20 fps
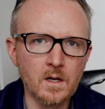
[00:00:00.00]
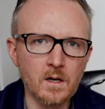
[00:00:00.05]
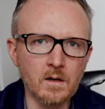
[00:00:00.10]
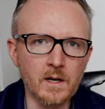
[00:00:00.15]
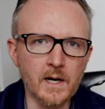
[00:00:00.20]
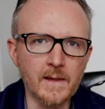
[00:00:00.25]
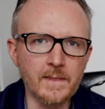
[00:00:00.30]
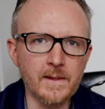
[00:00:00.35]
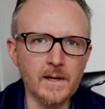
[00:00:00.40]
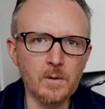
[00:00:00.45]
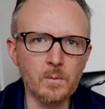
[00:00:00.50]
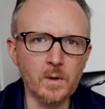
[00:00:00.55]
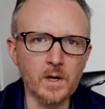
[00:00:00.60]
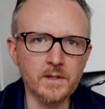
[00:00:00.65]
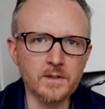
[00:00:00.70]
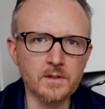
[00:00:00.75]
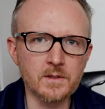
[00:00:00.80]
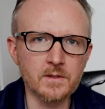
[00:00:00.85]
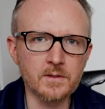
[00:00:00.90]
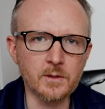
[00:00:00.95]
All right, that
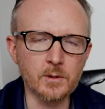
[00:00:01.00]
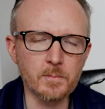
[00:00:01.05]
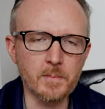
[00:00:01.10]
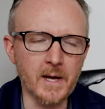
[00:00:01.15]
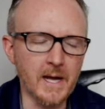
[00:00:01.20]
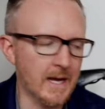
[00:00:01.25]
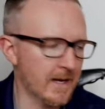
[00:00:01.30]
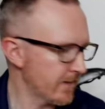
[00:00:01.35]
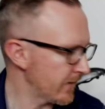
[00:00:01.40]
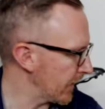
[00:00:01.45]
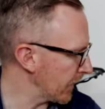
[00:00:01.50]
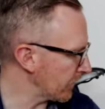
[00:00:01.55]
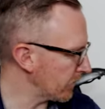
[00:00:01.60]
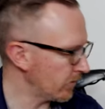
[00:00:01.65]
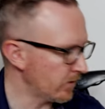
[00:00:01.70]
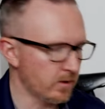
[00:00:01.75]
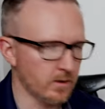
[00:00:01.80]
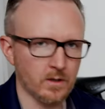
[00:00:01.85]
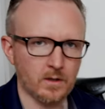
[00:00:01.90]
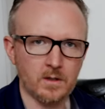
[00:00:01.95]
wasn't so bad. That
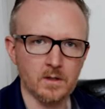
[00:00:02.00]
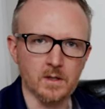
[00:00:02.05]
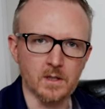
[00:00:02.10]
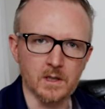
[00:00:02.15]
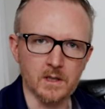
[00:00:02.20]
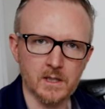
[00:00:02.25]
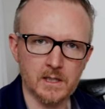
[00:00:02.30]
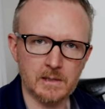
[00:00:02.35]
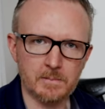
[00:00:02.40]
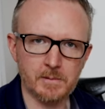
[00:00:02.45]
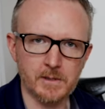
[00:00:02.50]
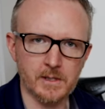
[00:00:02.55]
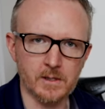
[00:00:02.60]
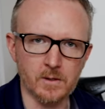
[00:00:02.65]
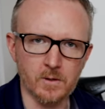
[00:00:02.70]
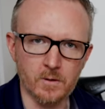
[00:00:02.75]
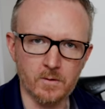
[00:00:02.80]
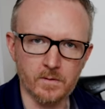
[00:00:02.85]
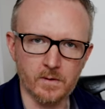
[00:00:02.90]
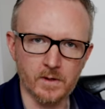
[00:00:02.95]
took a little bit
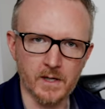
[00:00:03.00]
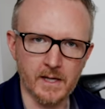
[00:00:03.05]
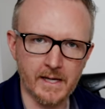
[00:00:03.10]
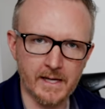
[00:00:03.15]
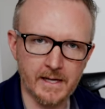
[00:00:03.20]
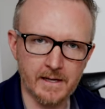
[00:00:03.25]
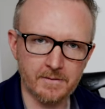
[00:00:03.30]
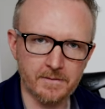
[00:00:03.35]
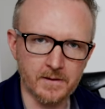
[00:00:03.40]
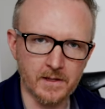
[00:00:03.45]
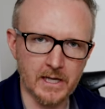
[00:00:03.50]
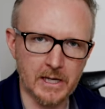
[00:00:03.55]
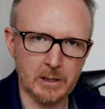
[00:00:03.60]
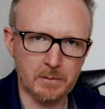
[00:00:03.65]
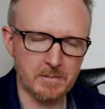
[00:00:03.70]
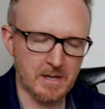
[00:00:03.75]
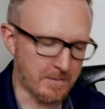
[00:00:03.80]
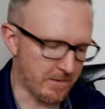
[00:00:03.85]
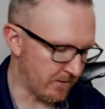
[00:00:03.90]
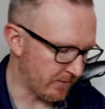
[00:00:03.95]
over a half an hour,
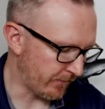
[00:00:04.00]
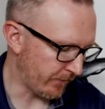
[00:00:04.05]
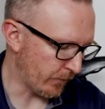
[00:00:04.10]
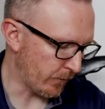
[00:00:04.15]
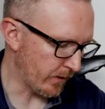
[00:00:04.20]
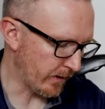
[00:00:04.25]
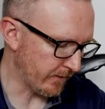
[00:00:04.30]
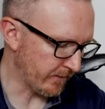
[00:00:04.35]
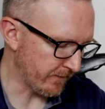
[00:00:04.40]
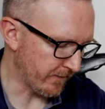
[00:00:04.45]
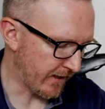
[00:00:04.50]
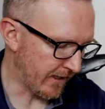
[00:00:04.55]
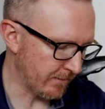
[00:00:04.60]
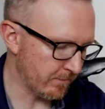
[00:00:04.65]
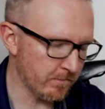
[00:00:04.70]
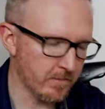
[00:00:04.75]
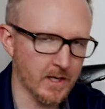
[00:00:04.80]
maybe 45